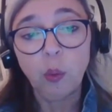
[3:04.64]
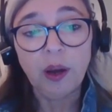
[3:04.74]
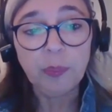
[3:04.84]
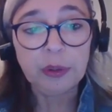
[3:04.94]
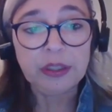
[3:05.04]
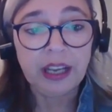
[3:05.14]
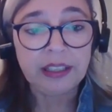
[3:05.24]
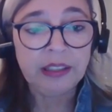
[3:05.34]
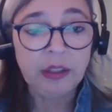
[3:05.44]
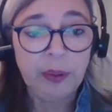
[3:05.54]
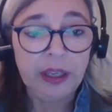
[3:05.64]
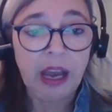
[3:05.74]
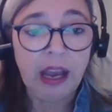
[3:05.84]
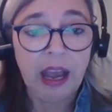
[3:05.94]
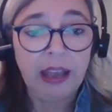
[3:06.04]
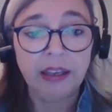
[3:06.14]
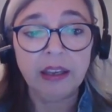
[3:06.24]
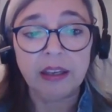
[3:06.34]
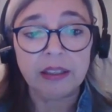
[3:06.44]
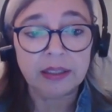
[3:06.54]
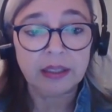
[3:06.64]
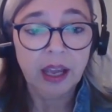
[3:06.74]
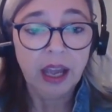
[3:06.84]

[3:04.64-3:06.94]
what protecting the PII is.